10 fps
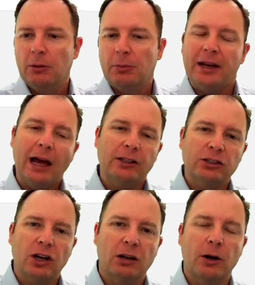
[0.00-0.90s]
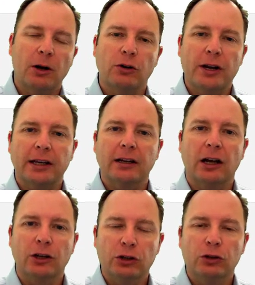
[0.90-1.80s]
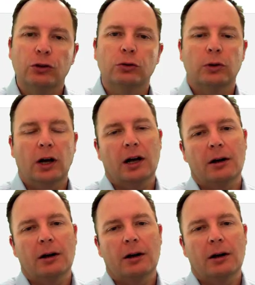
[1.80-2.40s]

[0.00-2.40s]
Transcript: But now let's talk about creating a new